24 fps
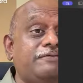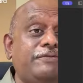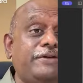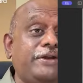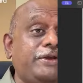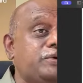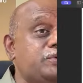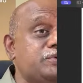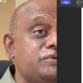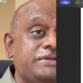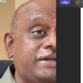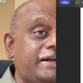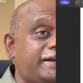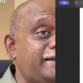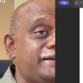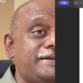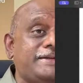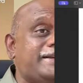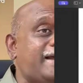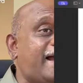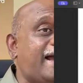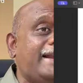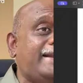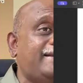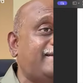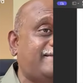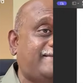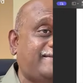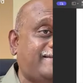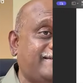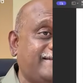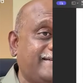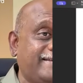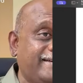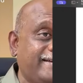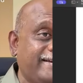we use the
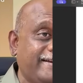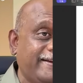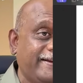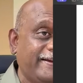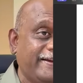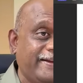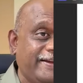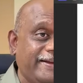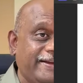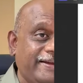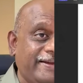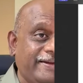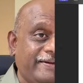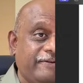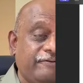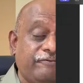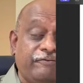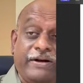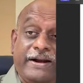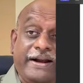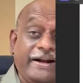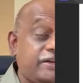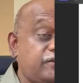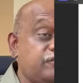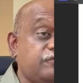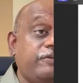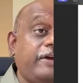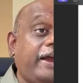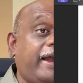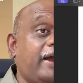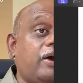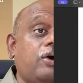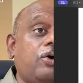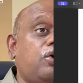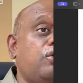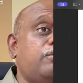digitalis for its
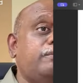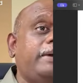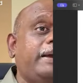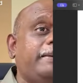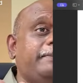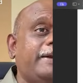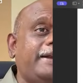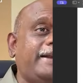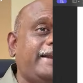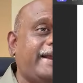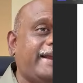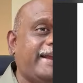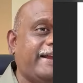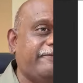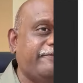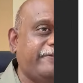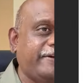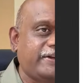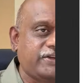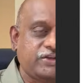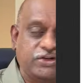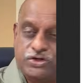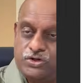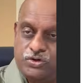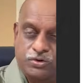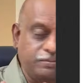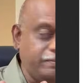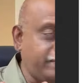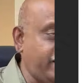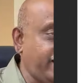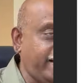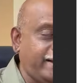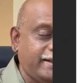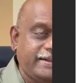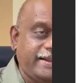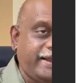vagomimetic effects to
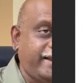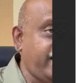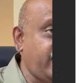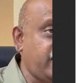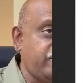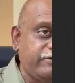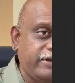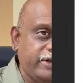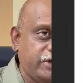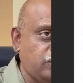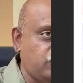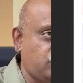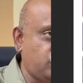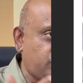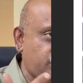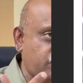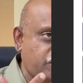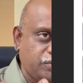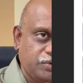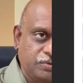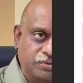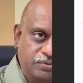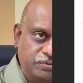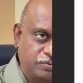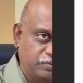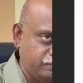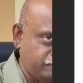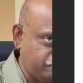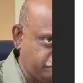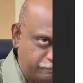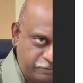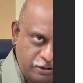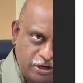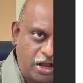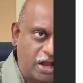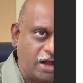make the AV node to
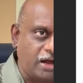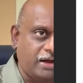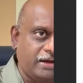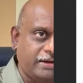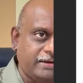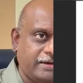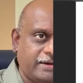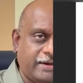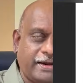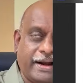block